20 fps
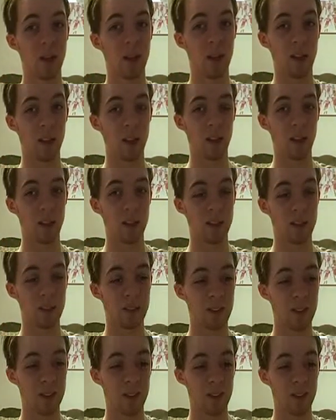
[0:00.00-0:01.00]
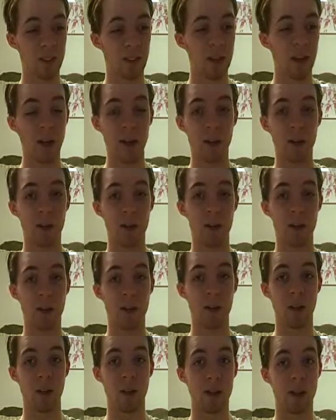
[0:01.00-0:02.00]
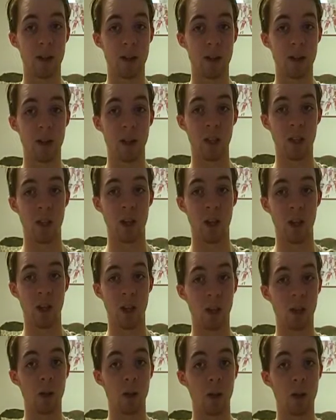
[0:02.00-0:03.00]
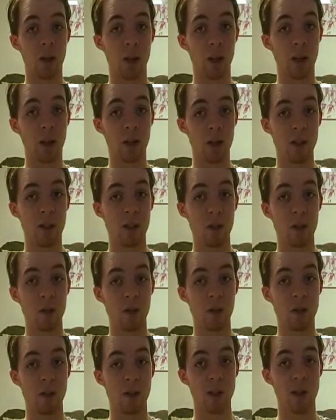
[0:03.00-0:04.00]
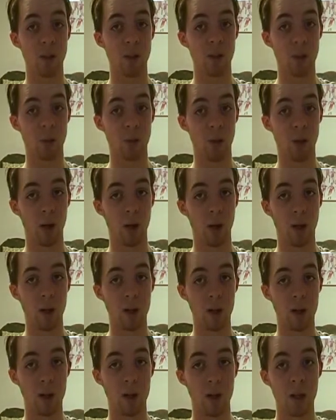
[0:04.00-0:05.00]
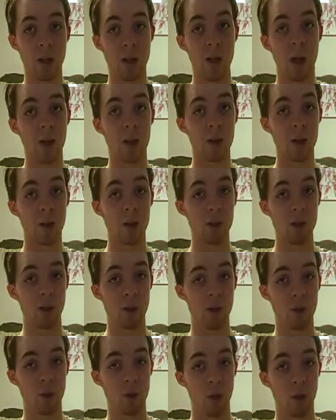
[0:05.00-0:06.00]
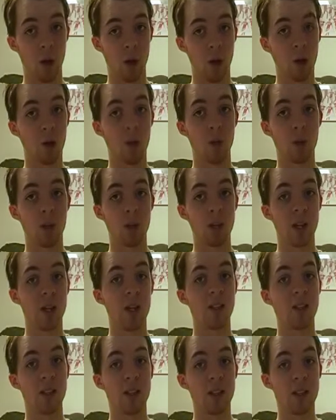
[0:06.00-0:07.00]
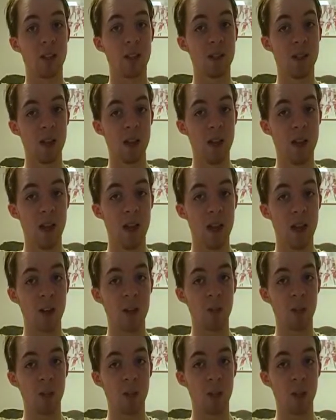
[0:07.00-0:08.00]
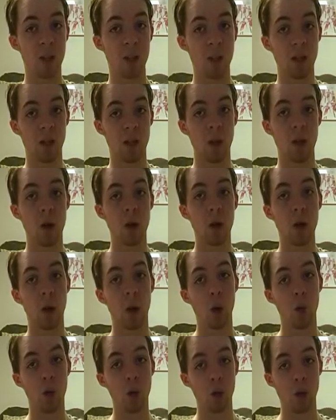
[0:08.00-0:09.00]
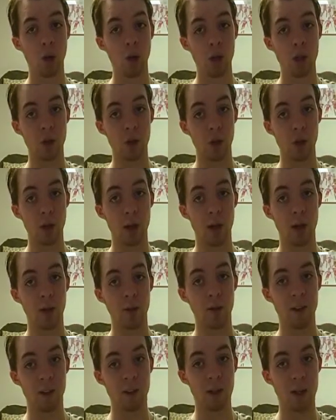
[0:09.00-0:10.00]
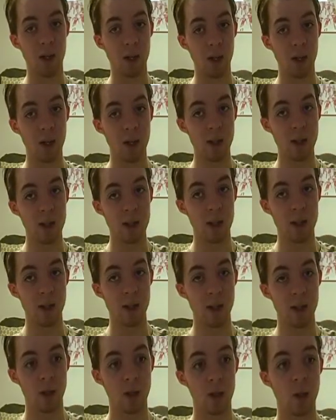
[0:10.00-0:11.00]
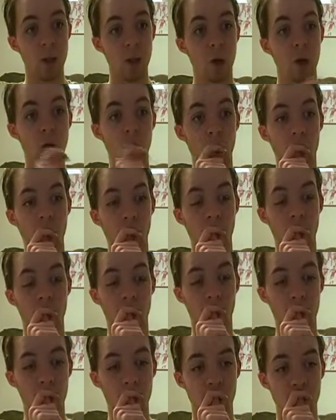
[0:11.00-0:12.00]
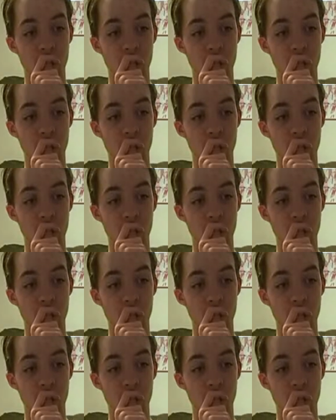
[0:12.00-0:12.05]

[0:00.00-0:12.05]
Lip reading: Like, I don't know, I just think that it could lead to some interesting storylines and an interesting story arc, almost like Season 6 had with the overarching storyline of the Silence, or